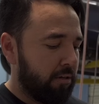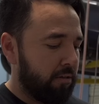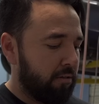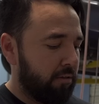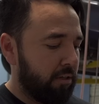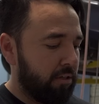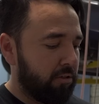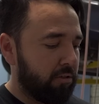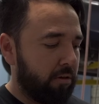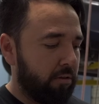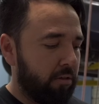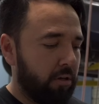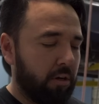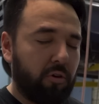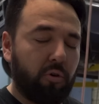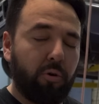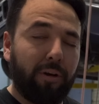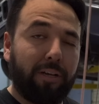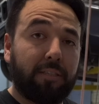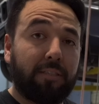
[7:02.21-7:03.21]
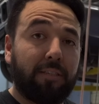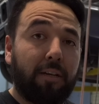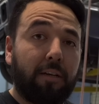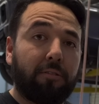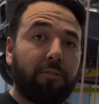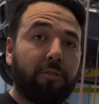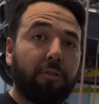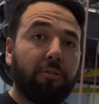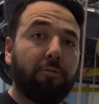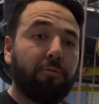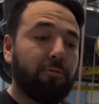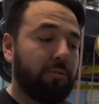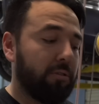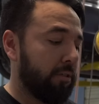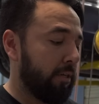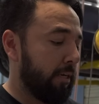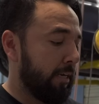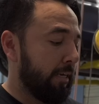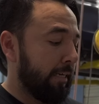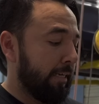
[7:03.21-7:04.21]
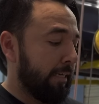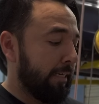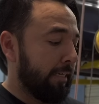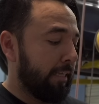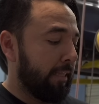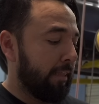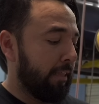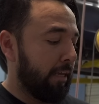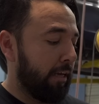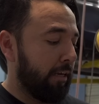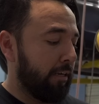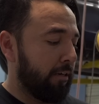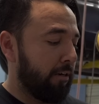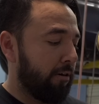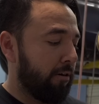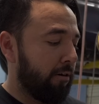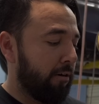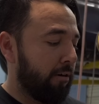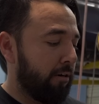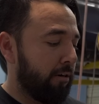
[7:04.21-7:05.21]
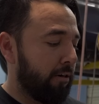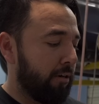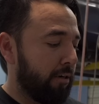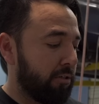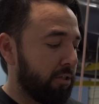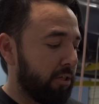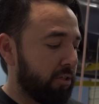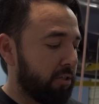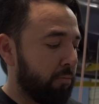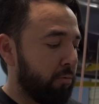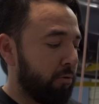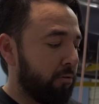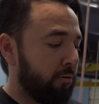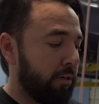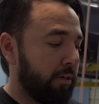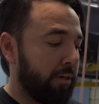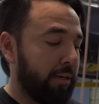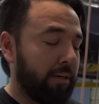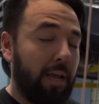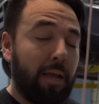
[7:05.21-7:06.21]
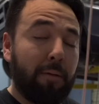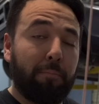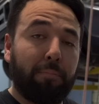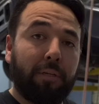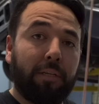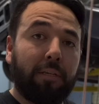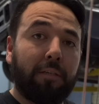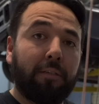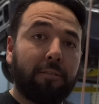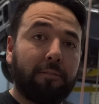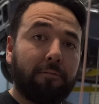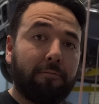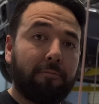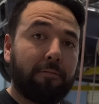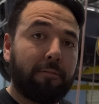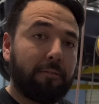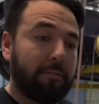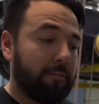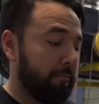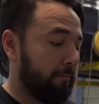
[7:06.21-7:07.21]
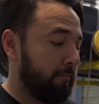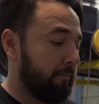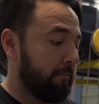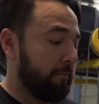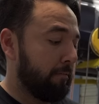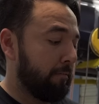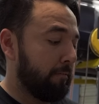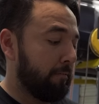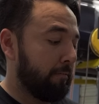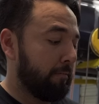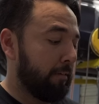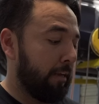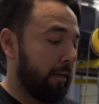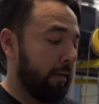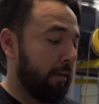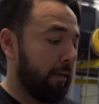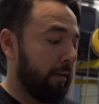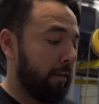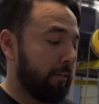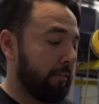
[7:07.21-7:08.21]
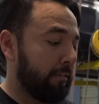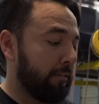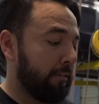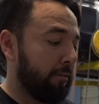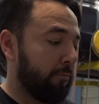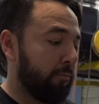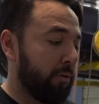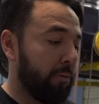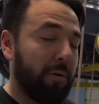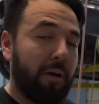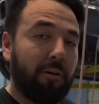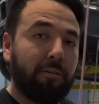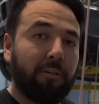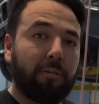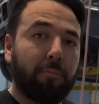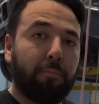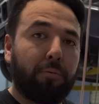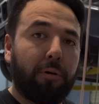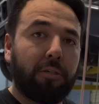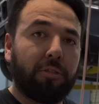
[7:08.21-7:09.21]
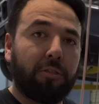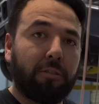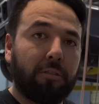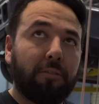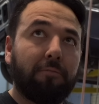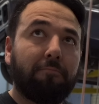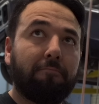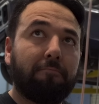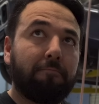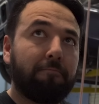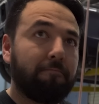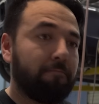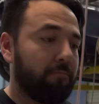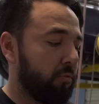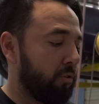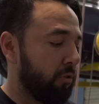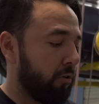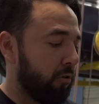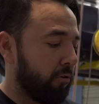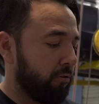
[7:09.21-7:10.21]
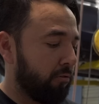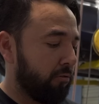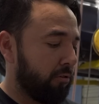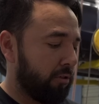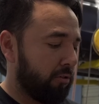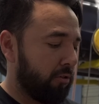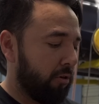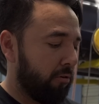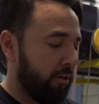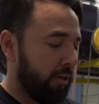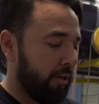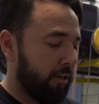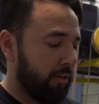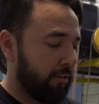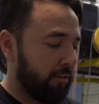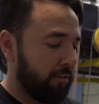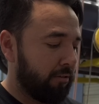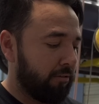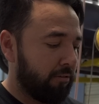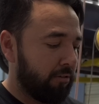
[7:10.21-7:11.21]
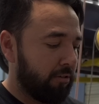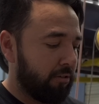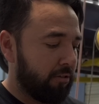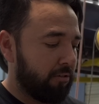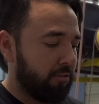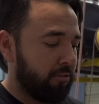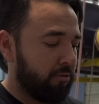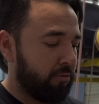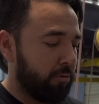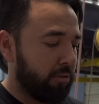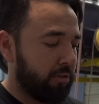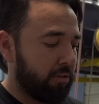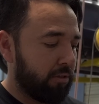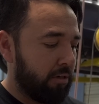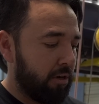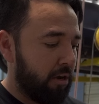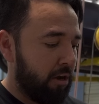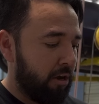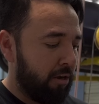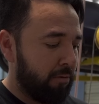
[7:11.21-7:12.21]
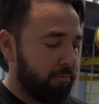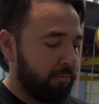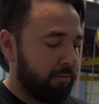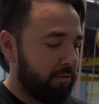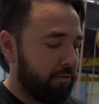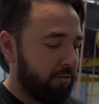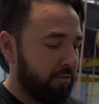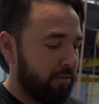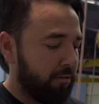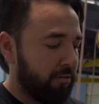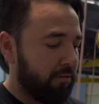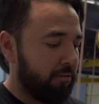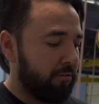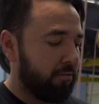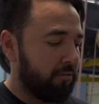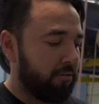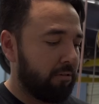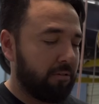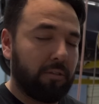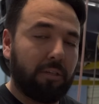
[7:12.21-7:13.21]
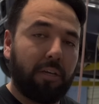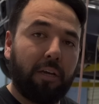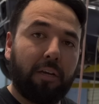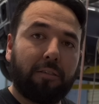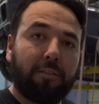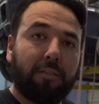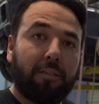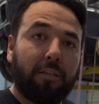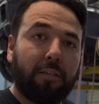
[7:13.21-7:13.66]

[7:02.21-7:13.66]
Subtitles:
These are the quick set 2s. They are adjustable in dampening and rebound and compression. So you just go ahead and twist the knobs and get